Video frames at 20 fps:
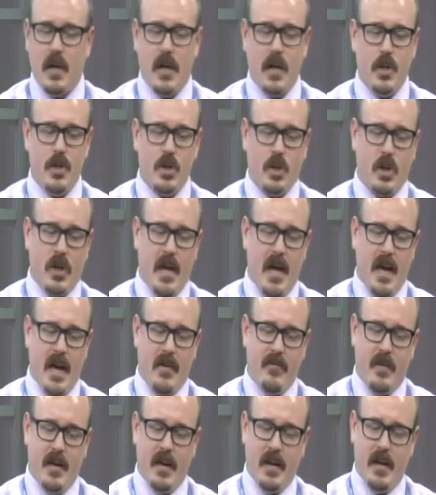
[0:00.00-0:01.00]
you're going to
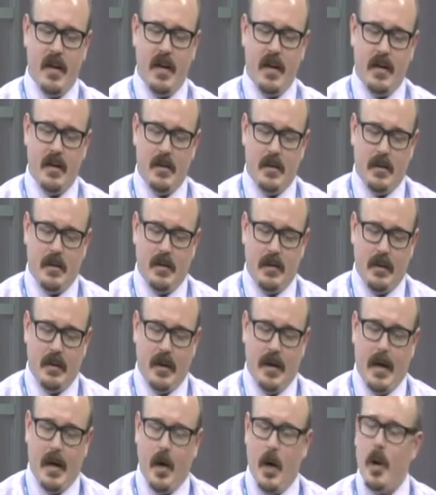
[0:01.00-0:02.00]
have a
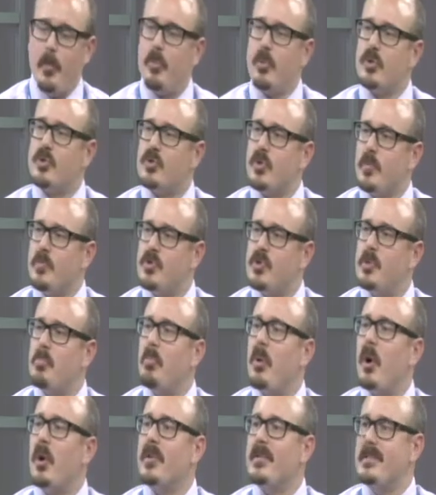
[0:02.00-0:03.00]
prescription
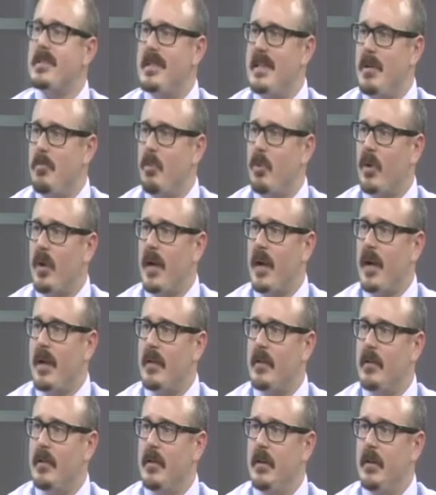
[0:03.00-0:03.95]
Part D plan.